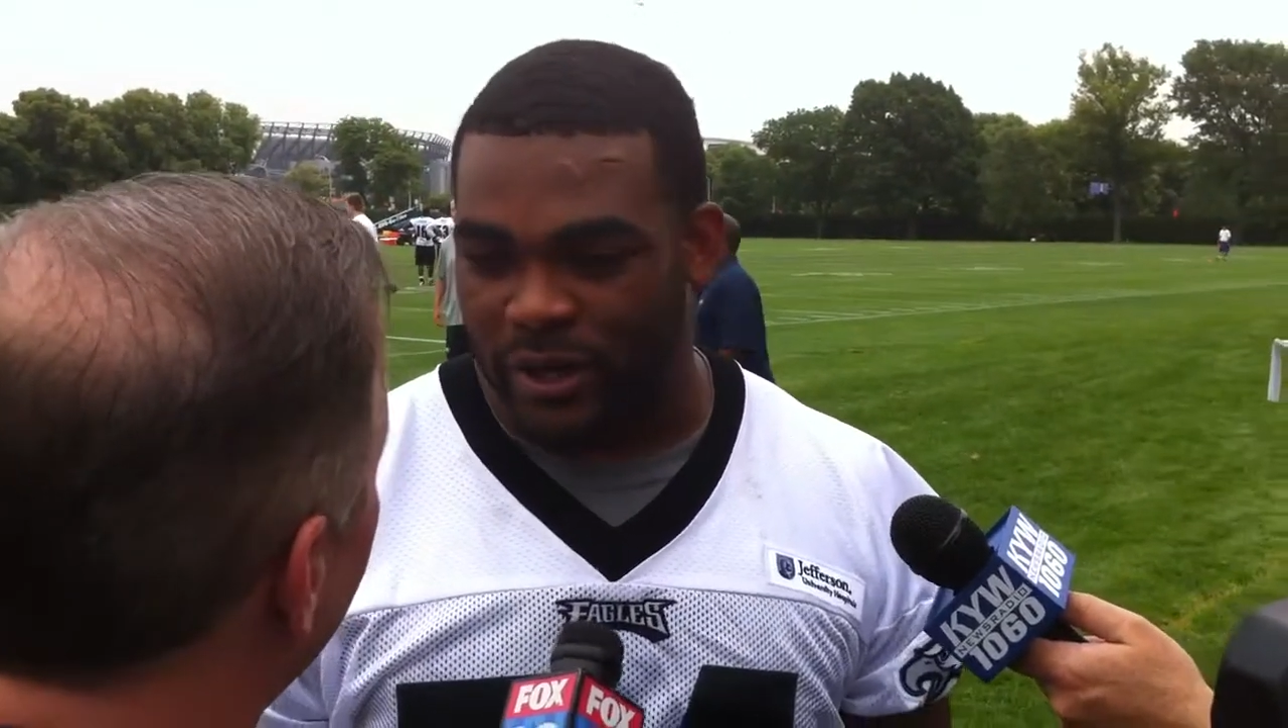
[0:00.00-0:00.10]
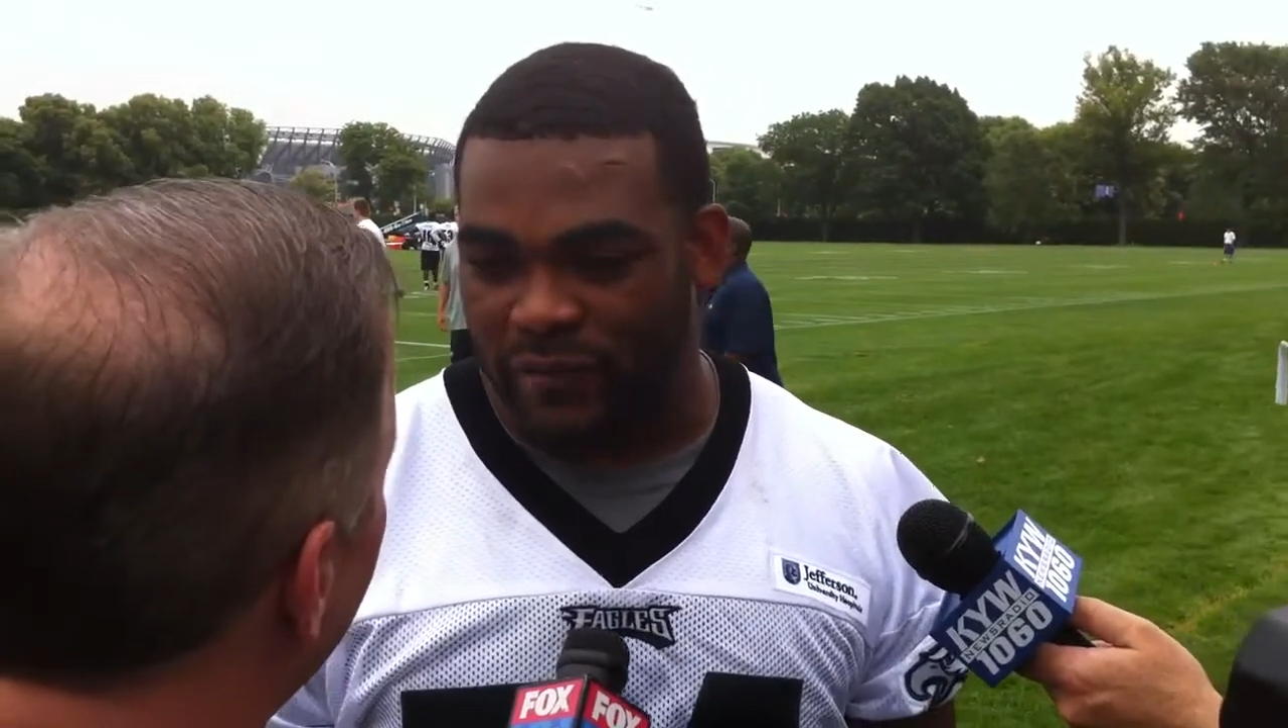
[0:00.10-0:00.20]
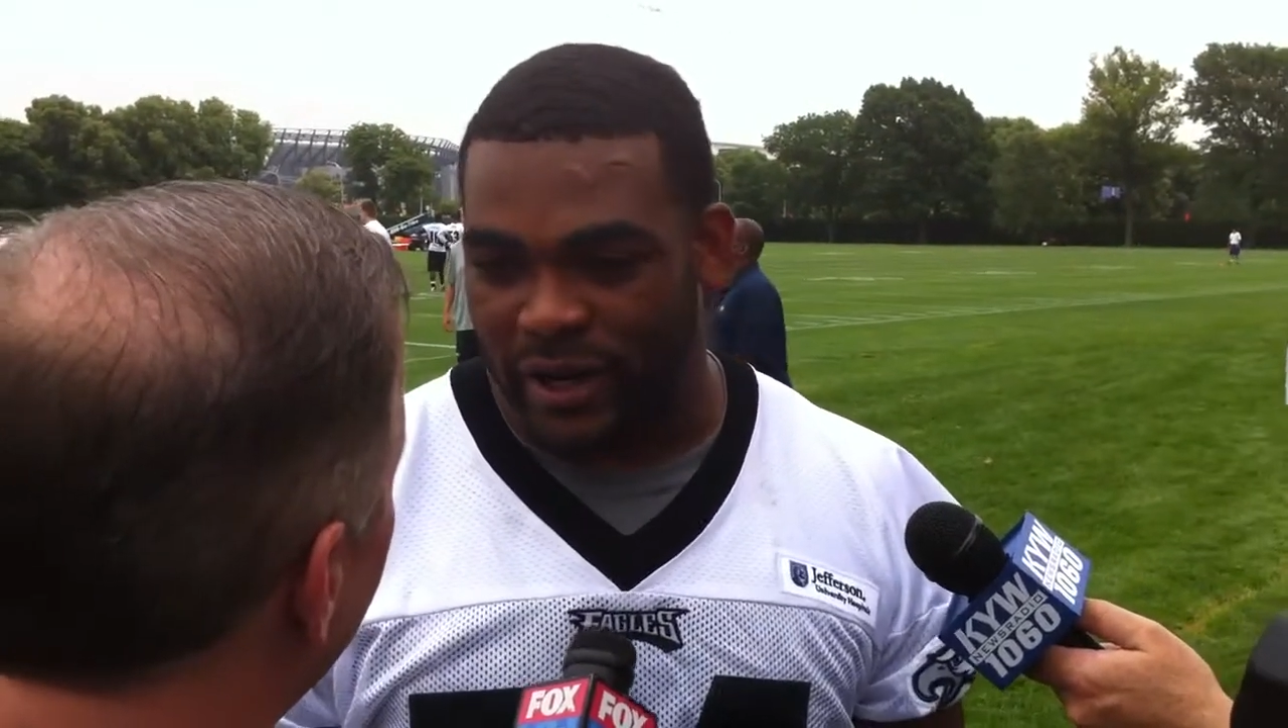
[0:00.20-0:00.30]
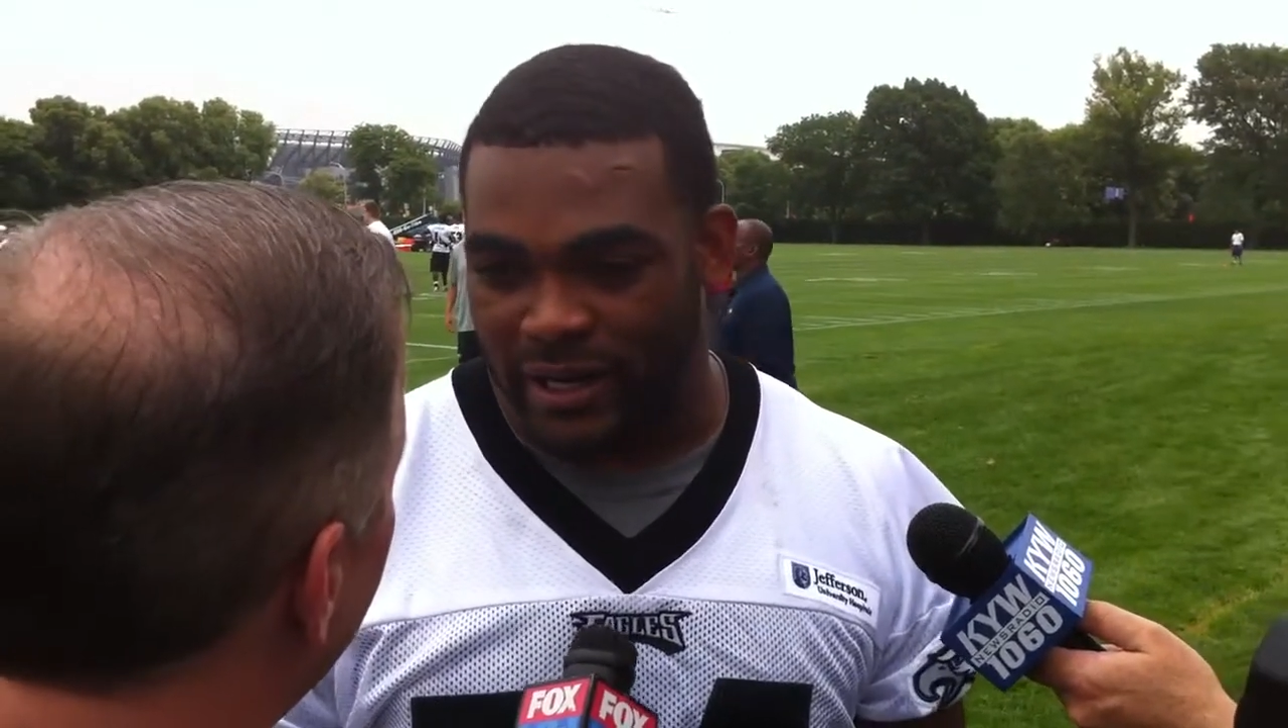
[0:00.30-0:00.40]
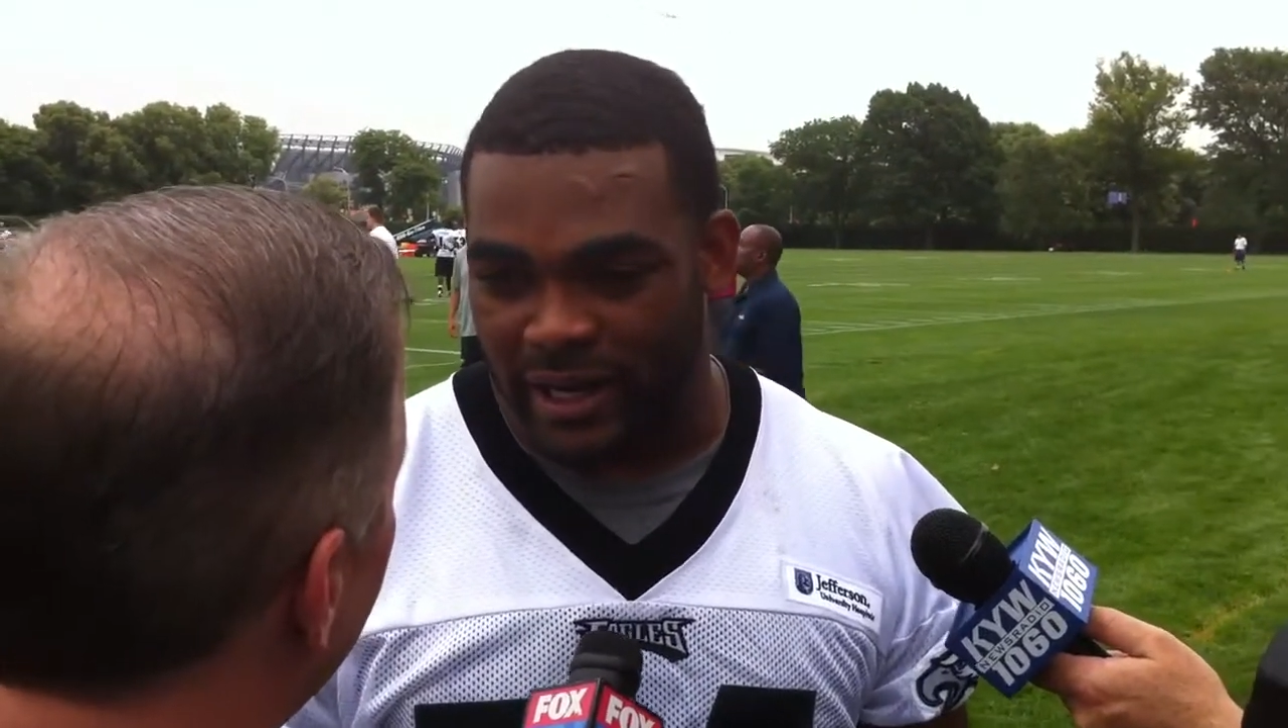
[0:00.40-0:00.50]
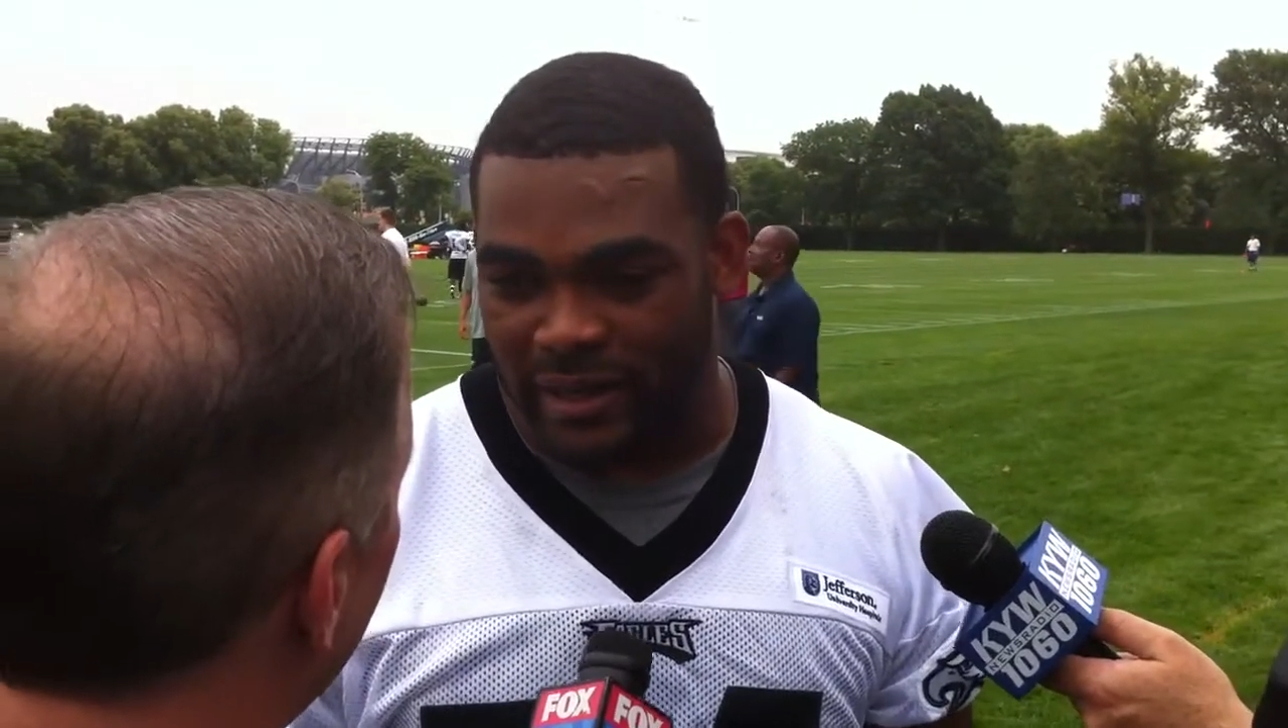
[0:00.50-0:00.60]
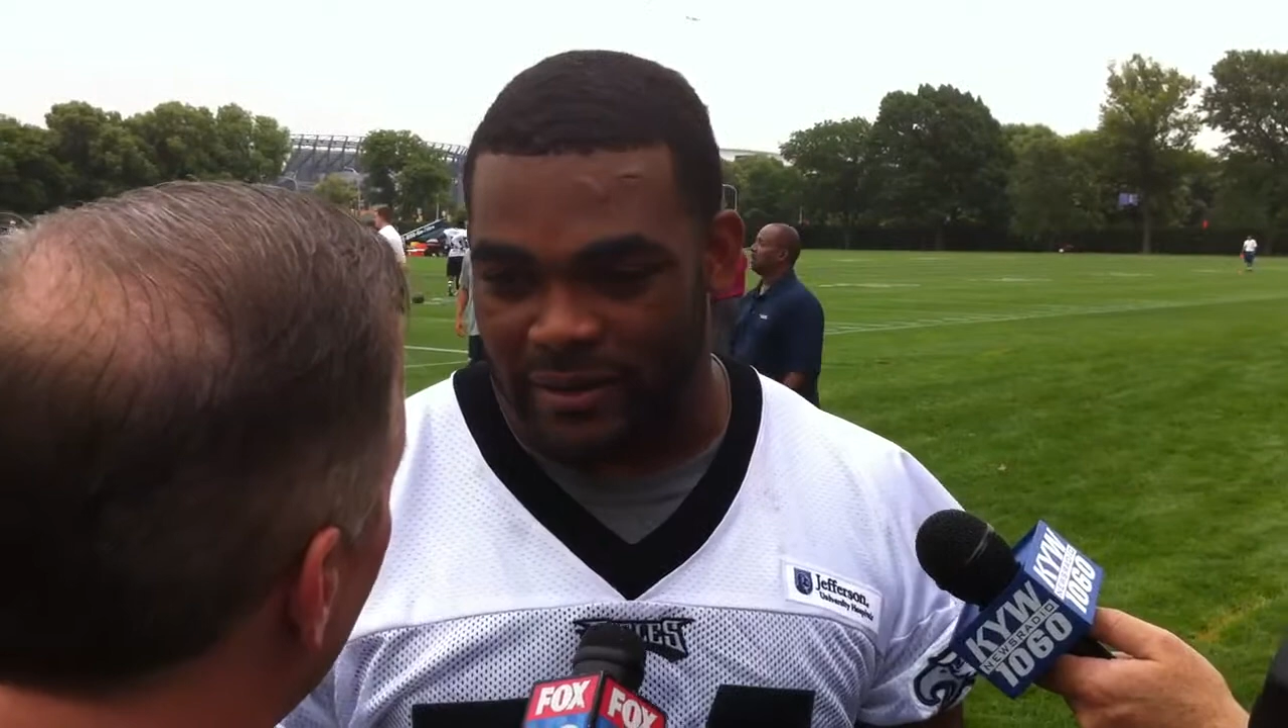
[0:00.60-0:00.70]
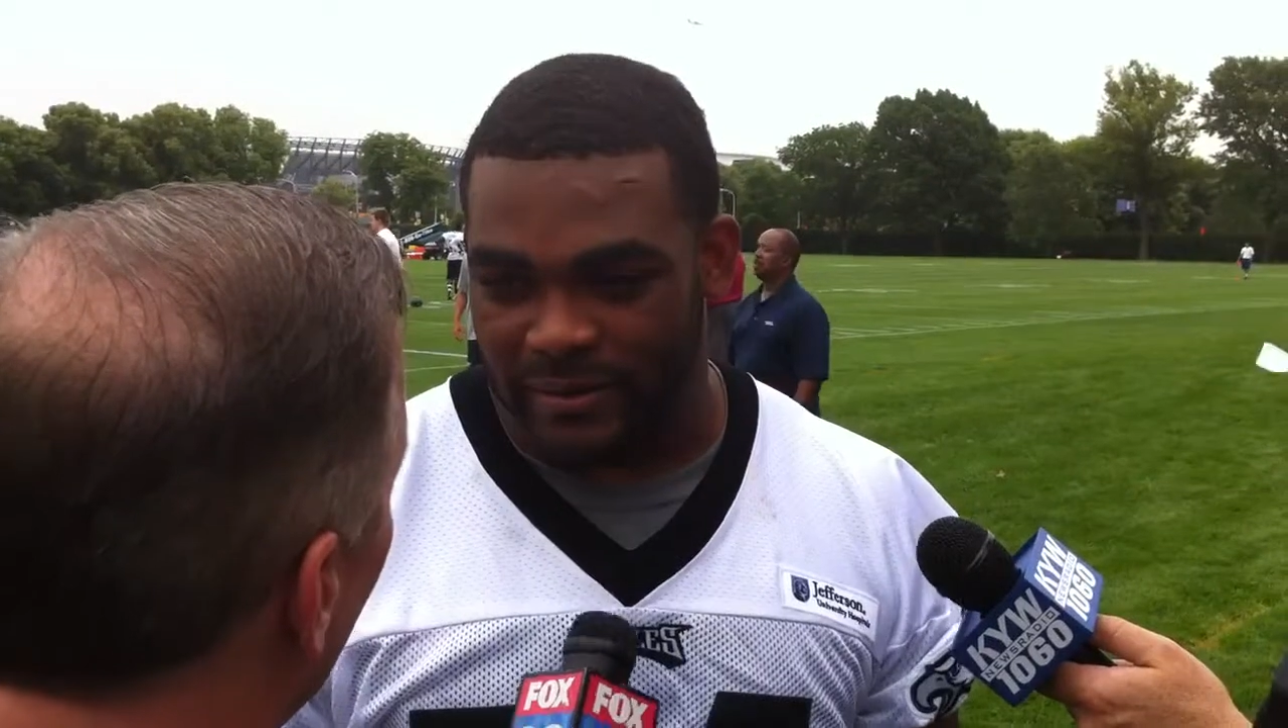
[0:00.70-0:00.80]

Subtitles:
gonna leave it at that.